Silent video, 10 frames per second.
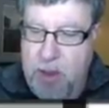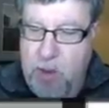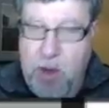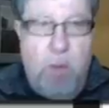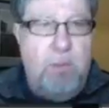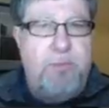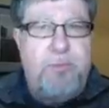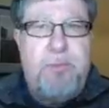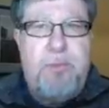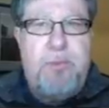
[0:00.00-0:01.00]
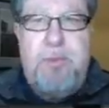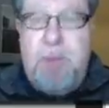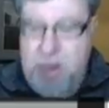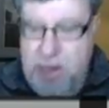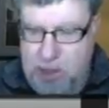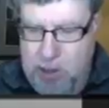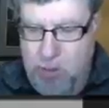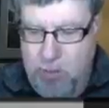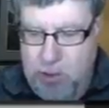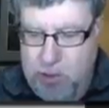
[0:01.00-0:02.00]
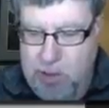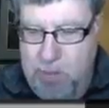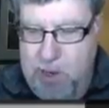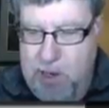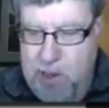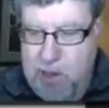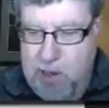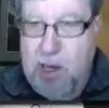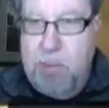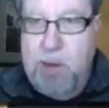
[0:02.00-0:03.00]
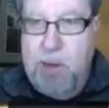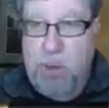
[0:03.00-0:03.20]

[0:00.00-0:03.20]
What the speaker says: There we go. Hello, Mr. iPad. You're going to knock me out of the